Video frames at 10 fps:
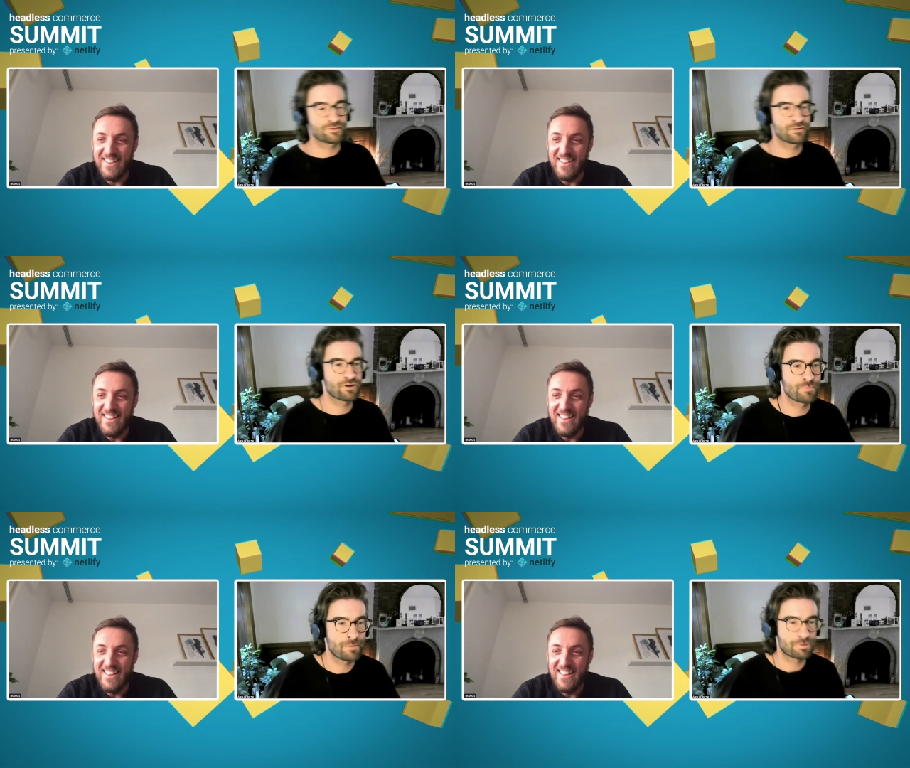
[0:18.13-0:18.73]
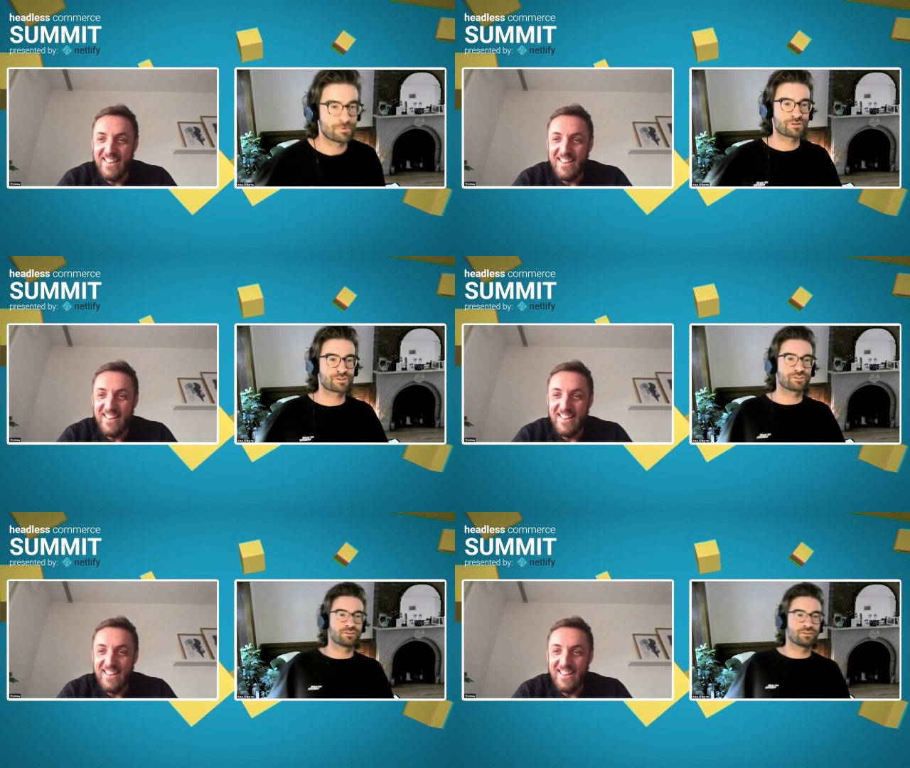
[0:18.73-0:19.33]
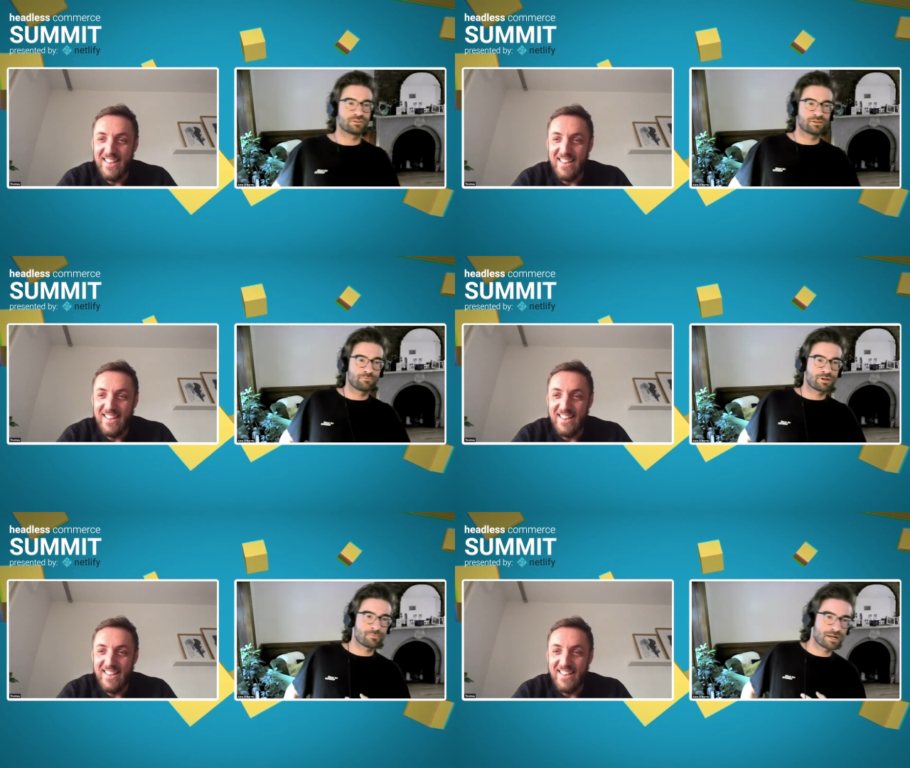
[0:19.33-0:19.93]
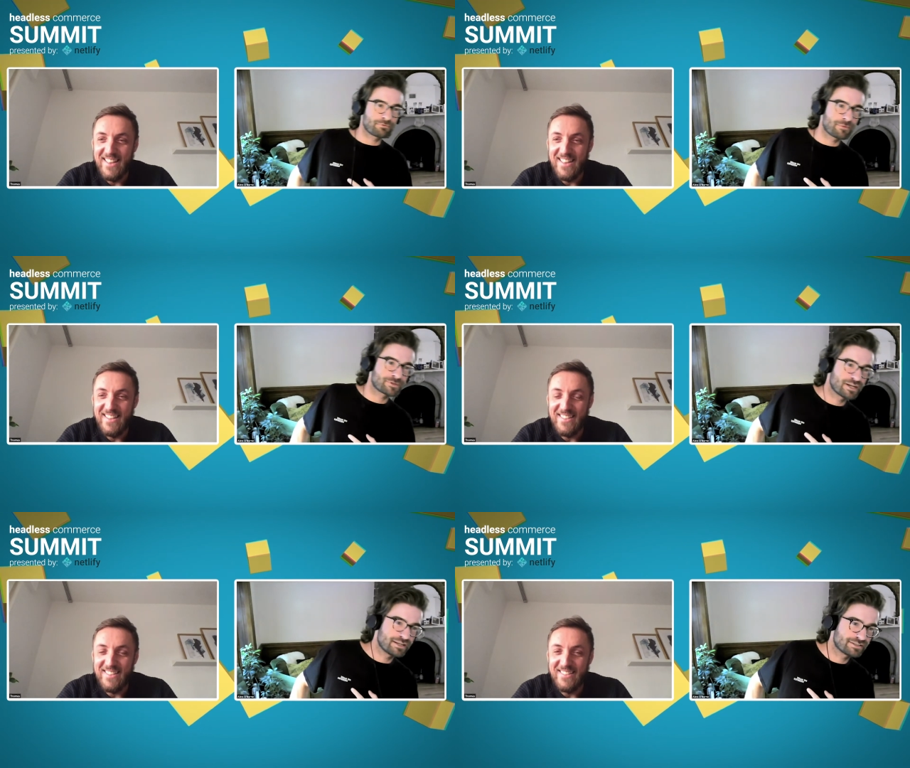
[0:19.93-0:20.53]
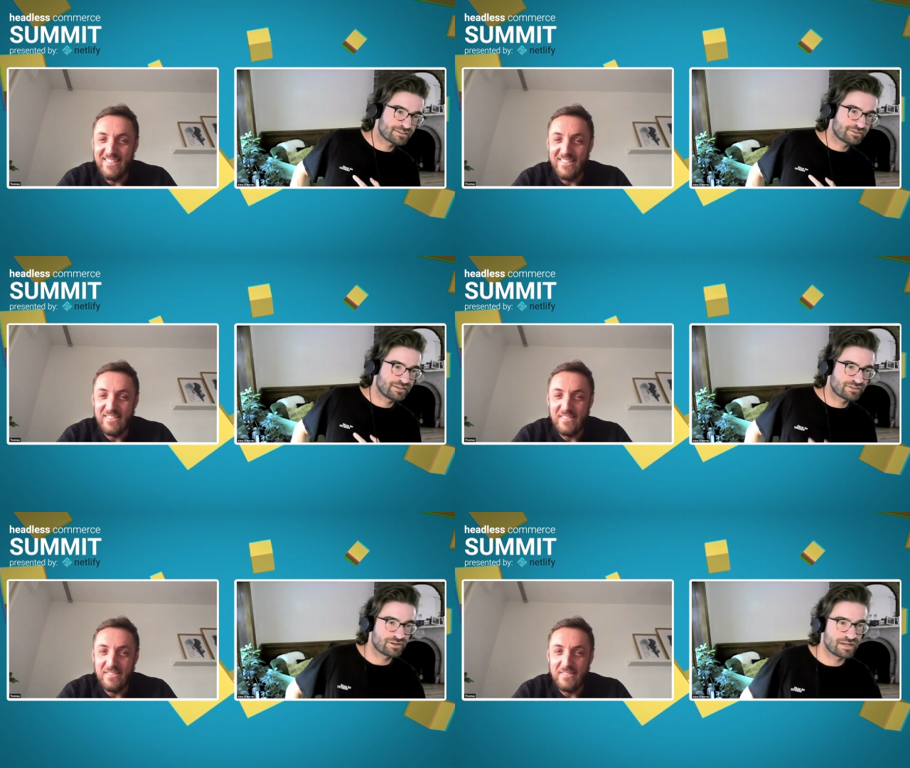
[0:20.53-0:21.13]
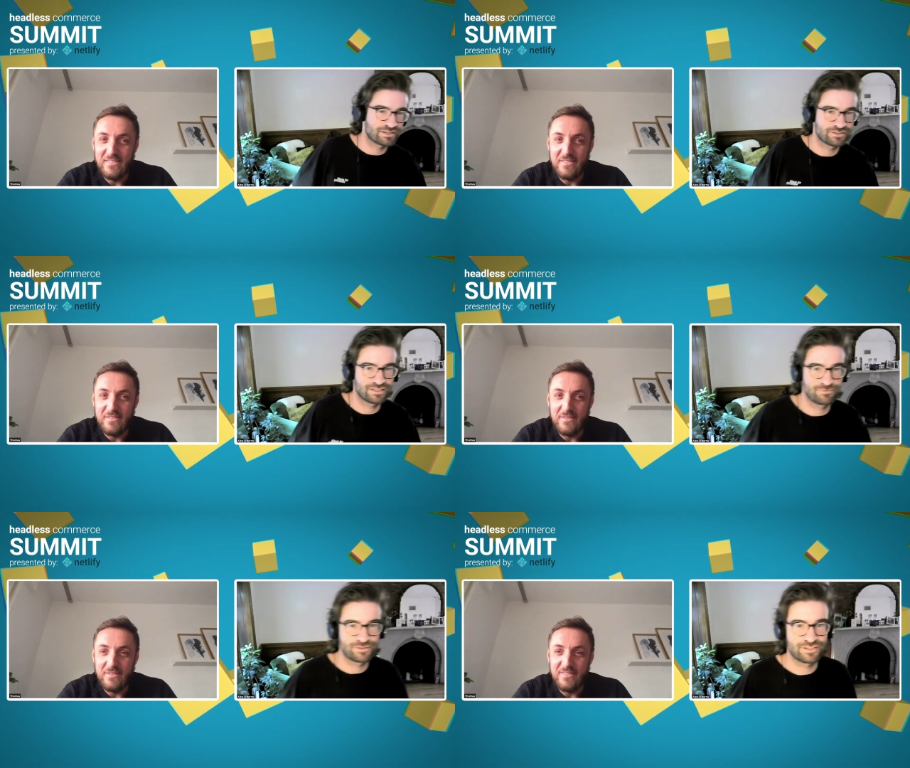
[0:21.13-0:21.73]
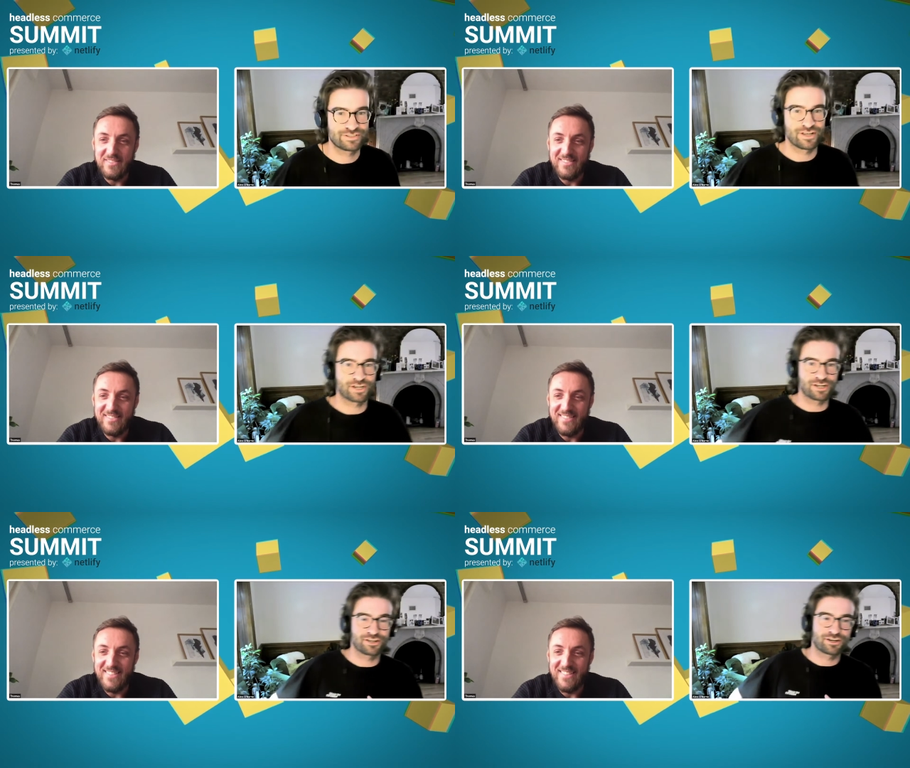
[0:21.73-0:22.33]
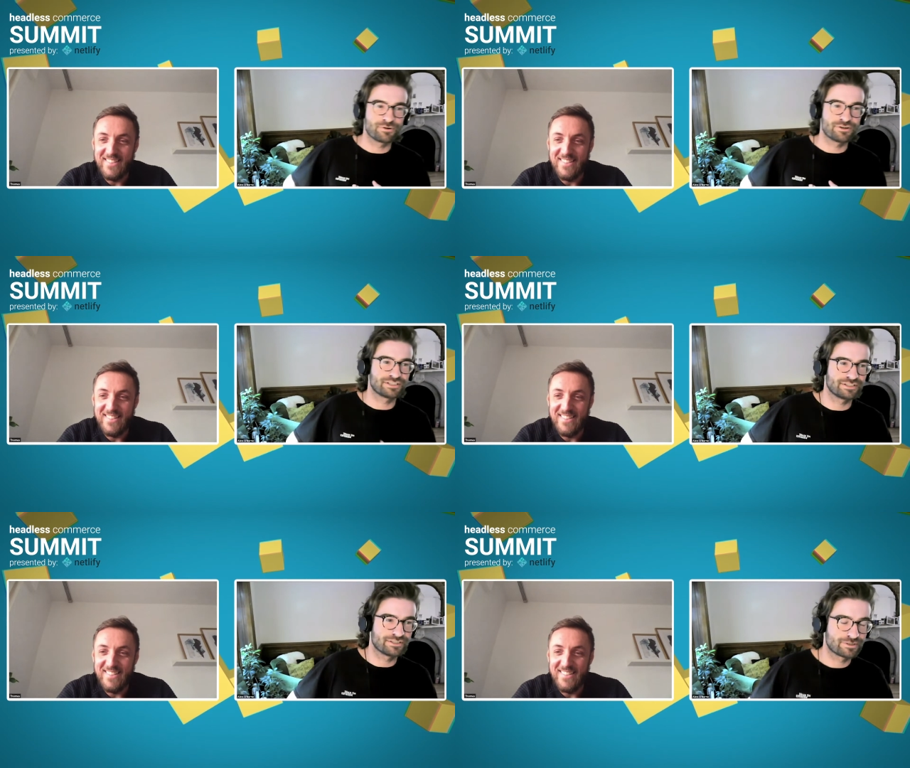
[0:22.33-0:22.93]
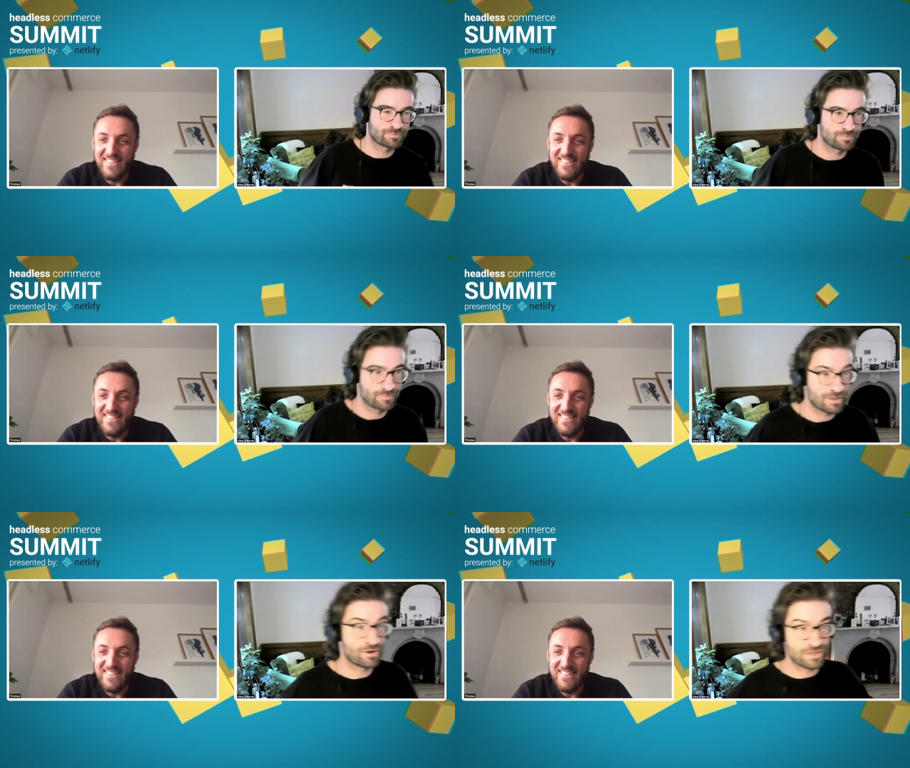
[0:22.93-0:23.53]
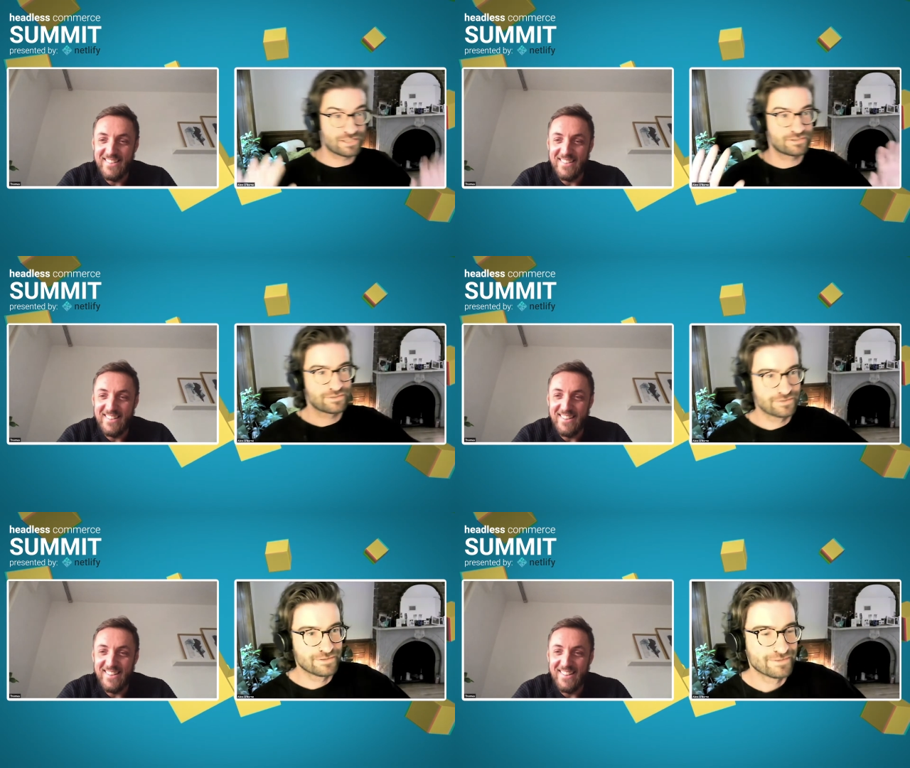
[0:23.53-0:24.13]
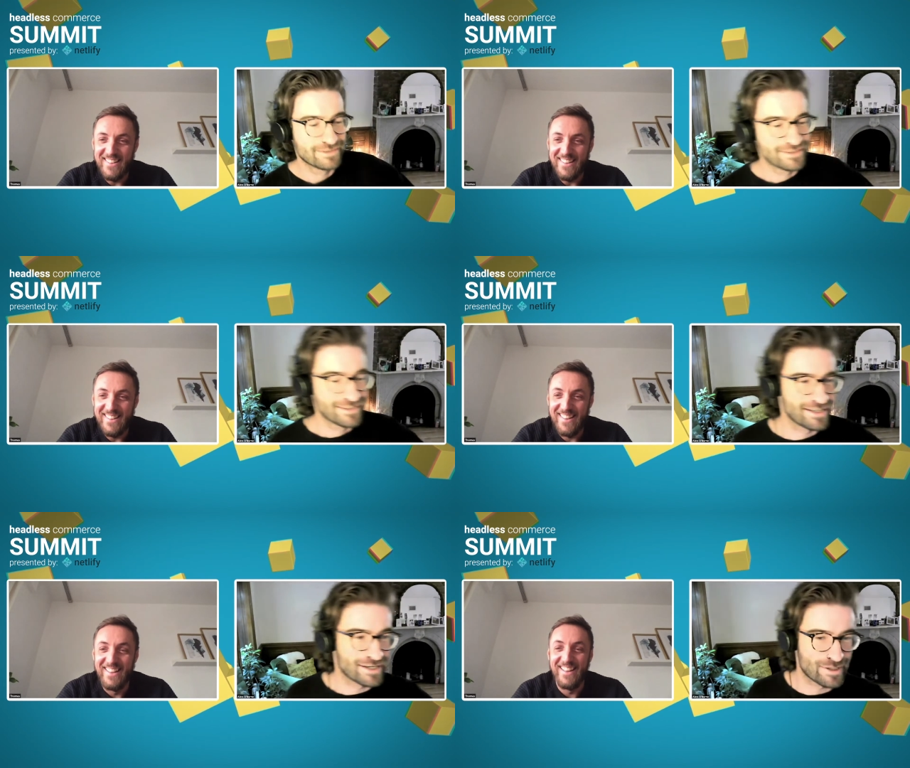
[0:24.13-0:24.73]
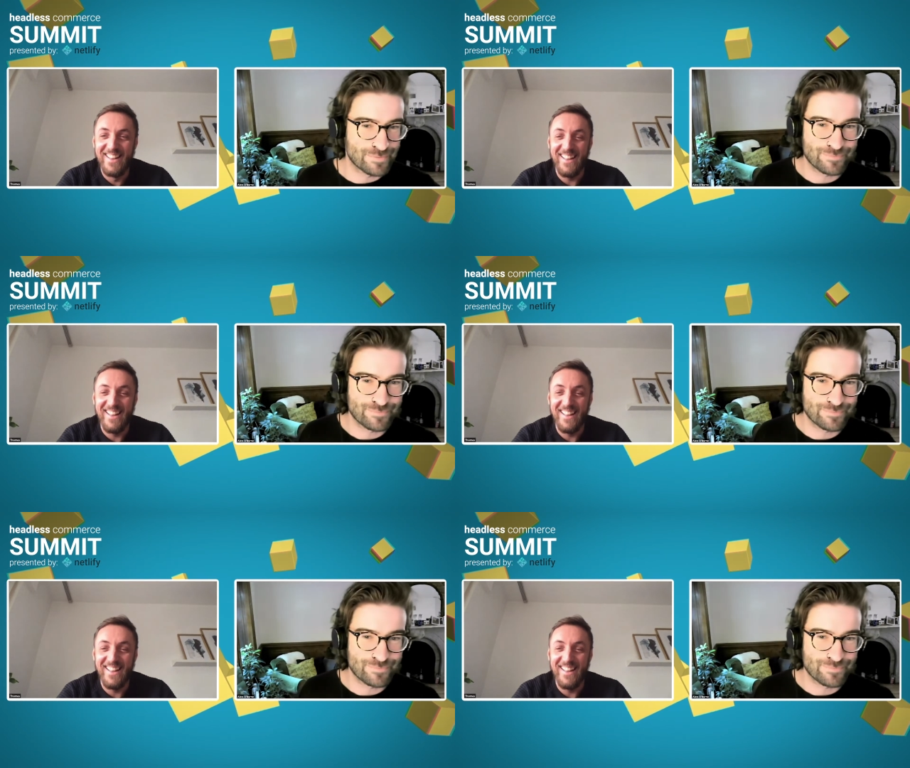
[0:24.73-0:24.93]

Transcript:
Speaker 1: I've got my promotional We Make Websites t shirt on, actually, which is a co- coincidence. Honest. Um,